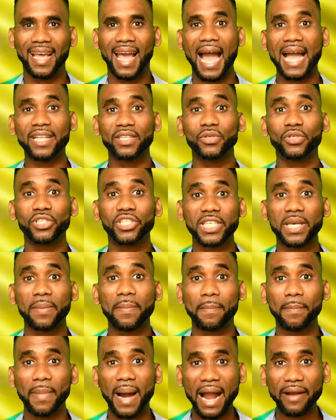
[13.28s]
and you
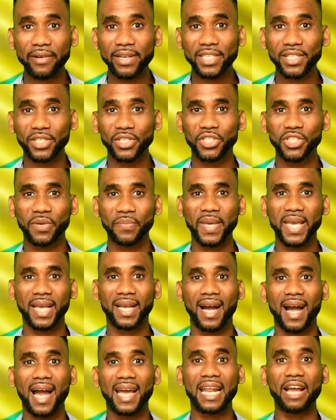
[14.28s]
ship barrels to
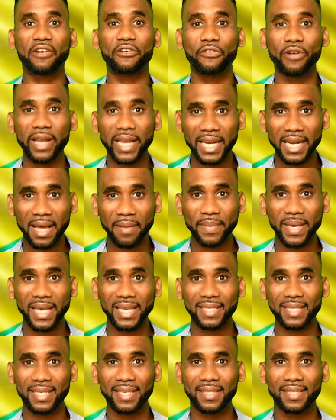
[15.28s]
Jamaica on a regular
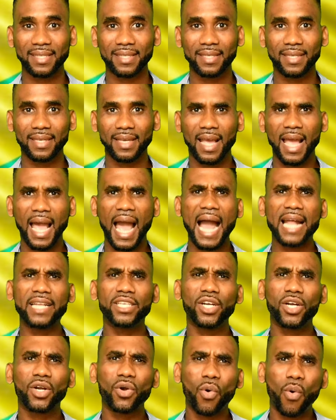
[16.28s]
basis, and
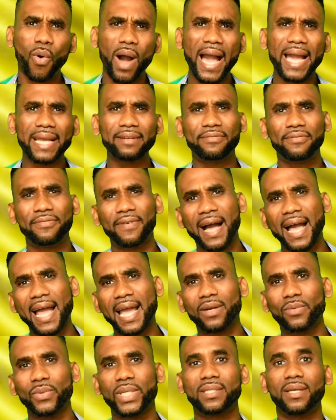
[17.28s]
you're quite
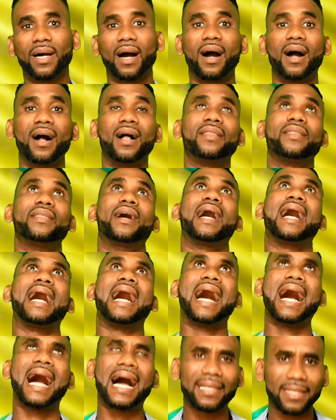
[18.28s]
fine with all the
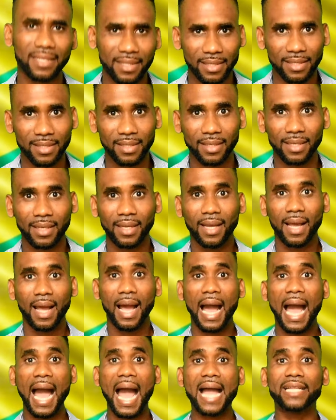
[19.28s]
hassle
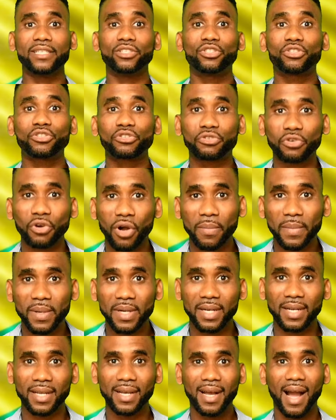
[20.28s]
and
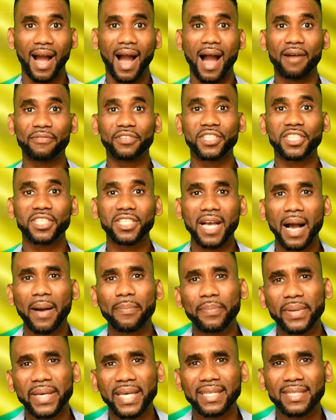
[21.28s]
trouble of
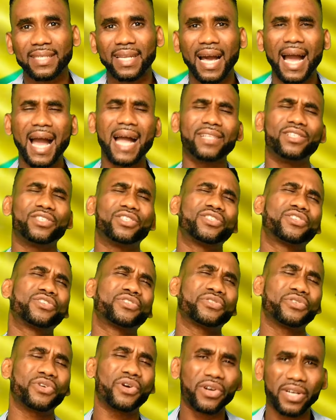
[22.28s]
shopping and
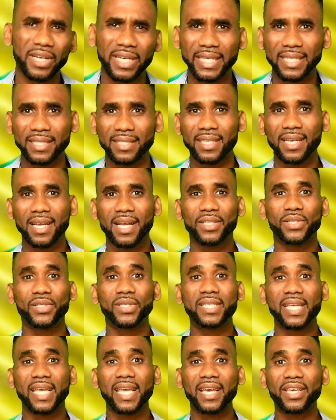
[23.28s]
struggling to
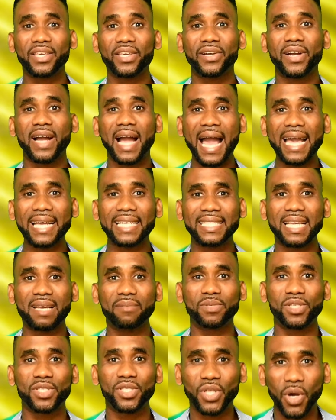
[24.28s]
take your
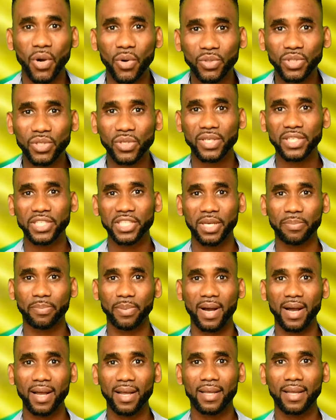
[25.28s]
items down to the
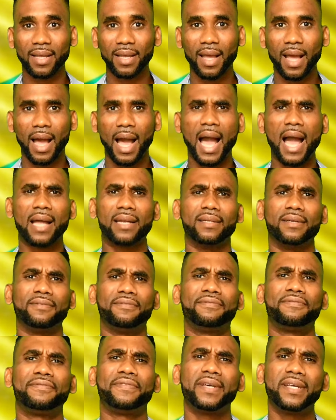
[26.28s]
shipper and
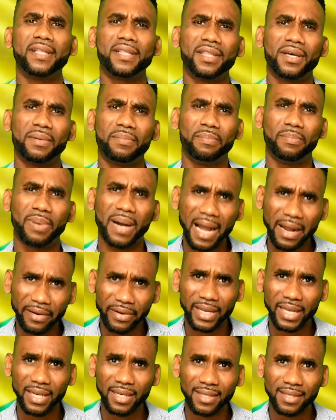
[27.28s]
fill the
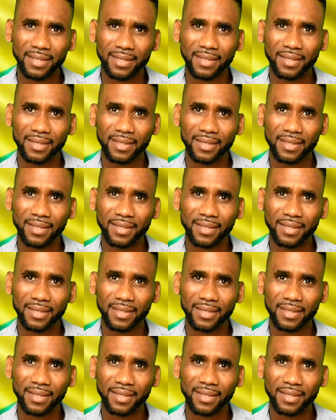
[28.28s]
barrel,